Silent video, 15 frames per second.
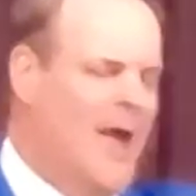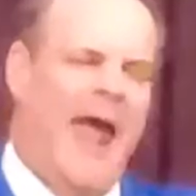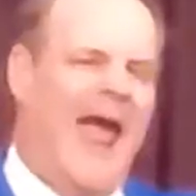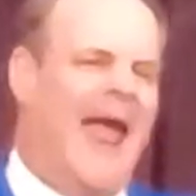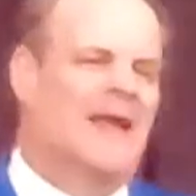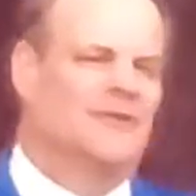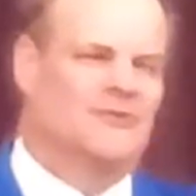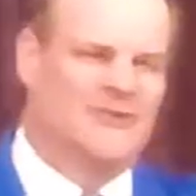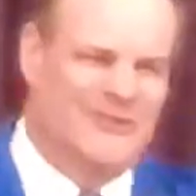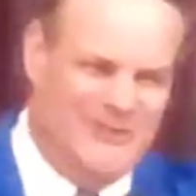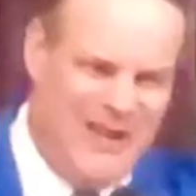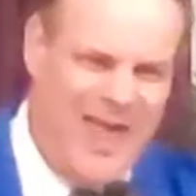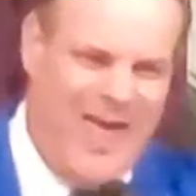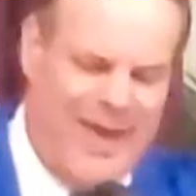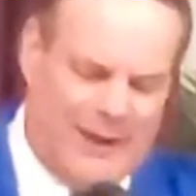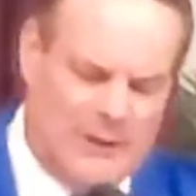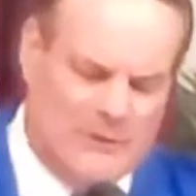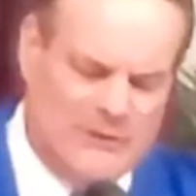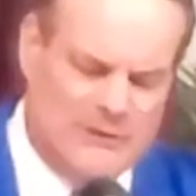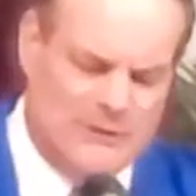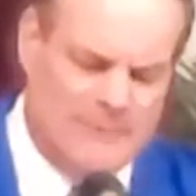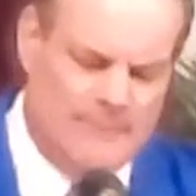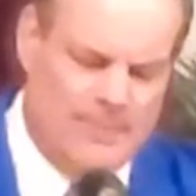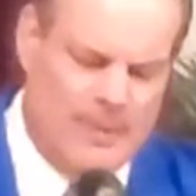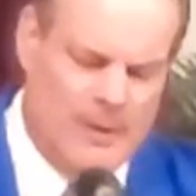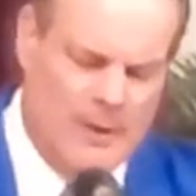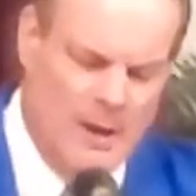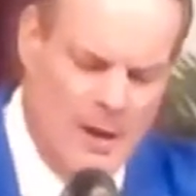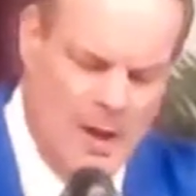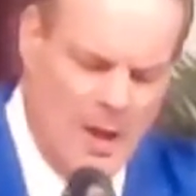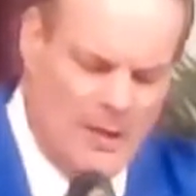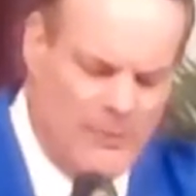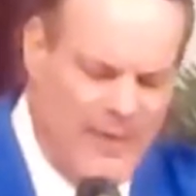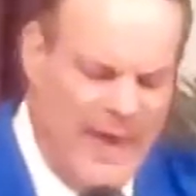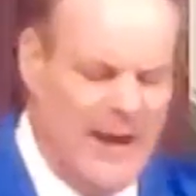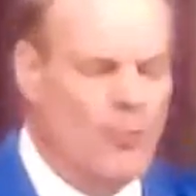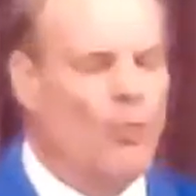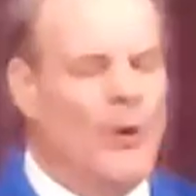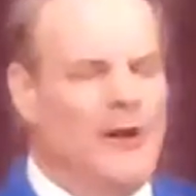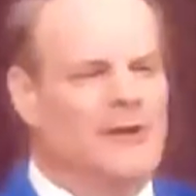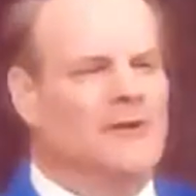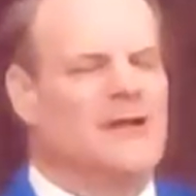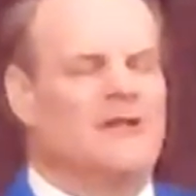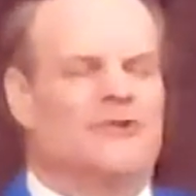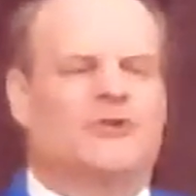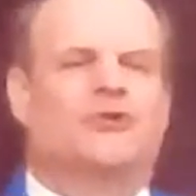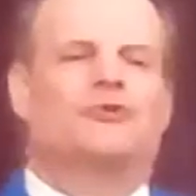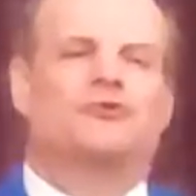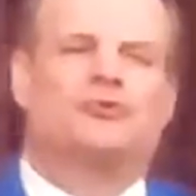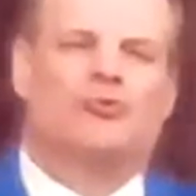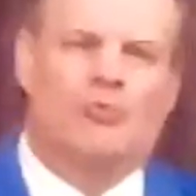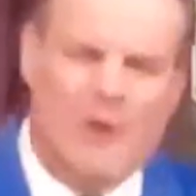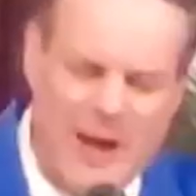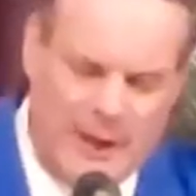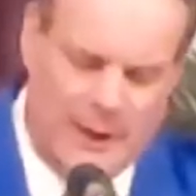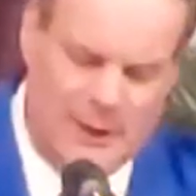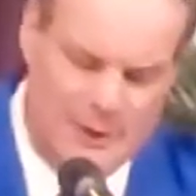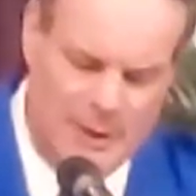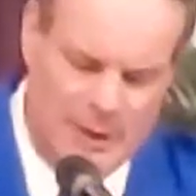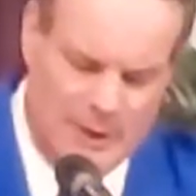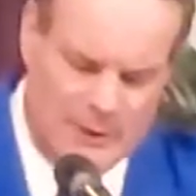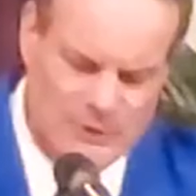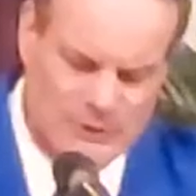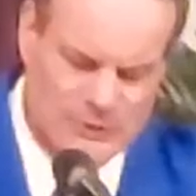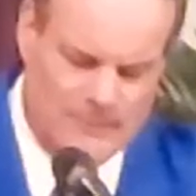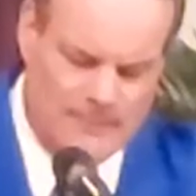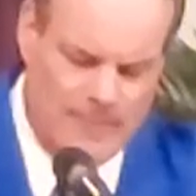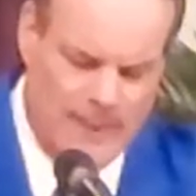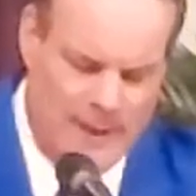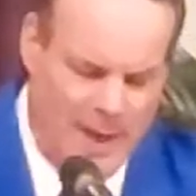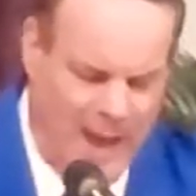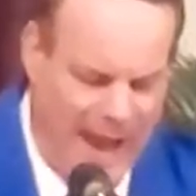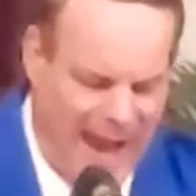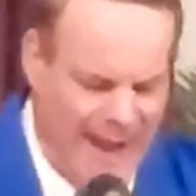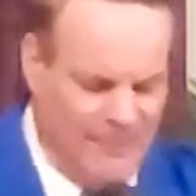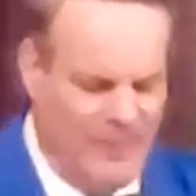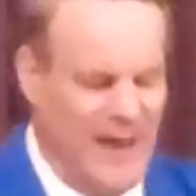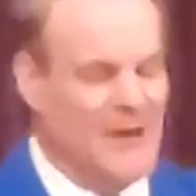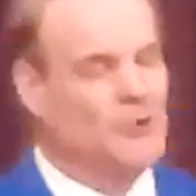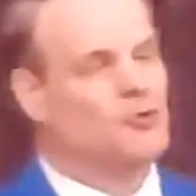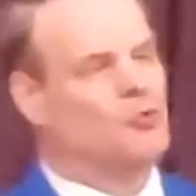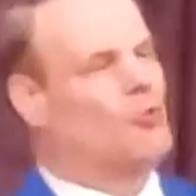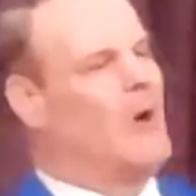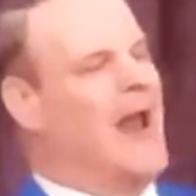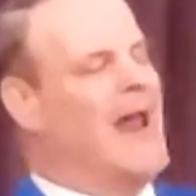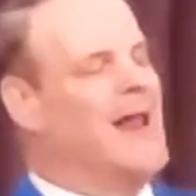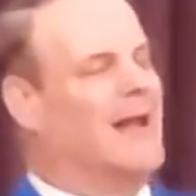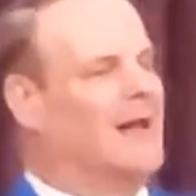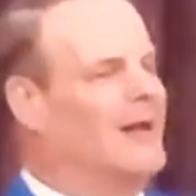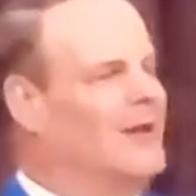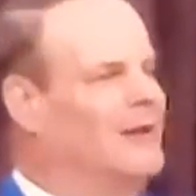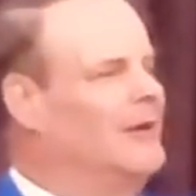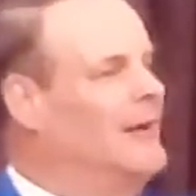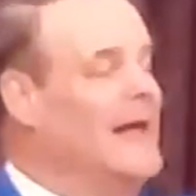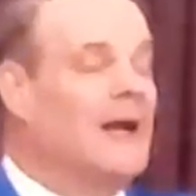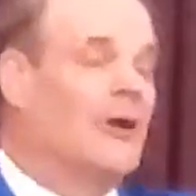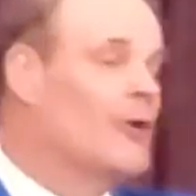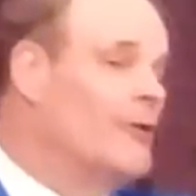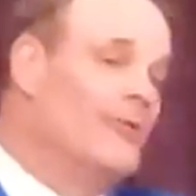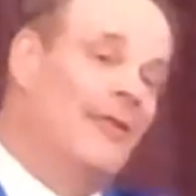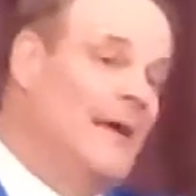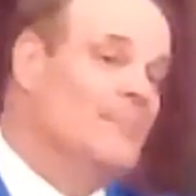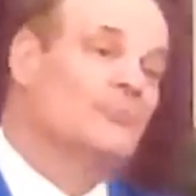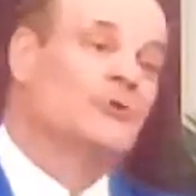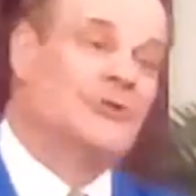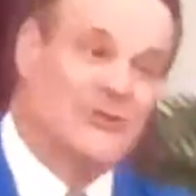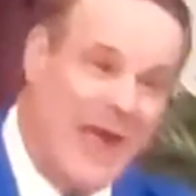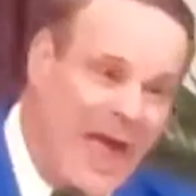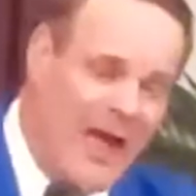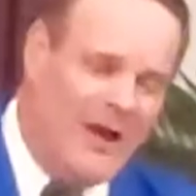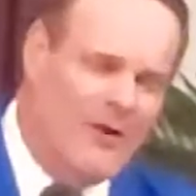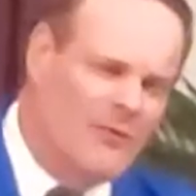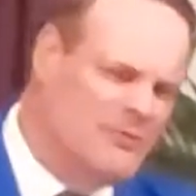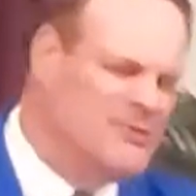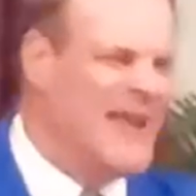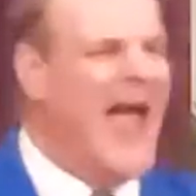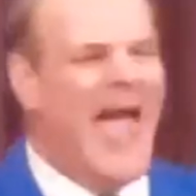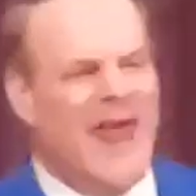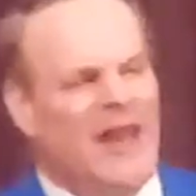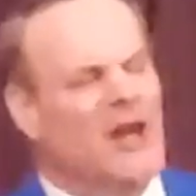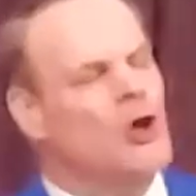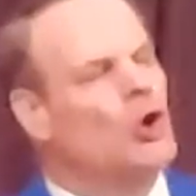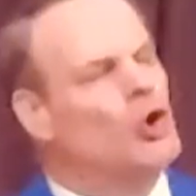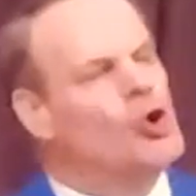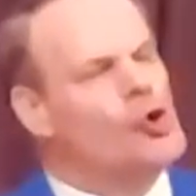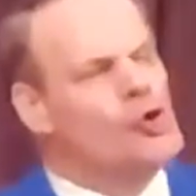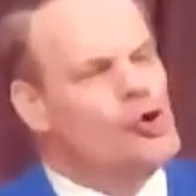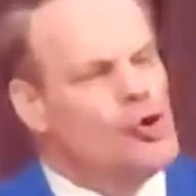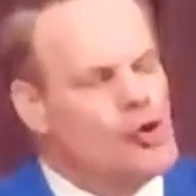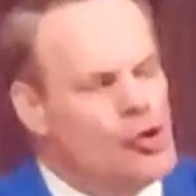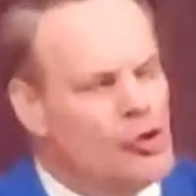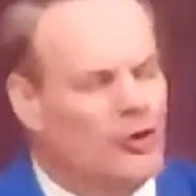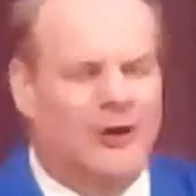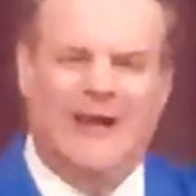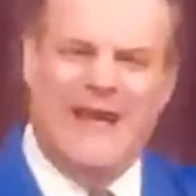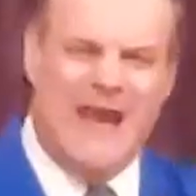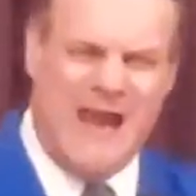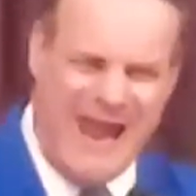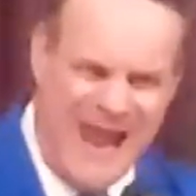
and sex. They witnessed drunkenness, and they drank liquor themselves at an early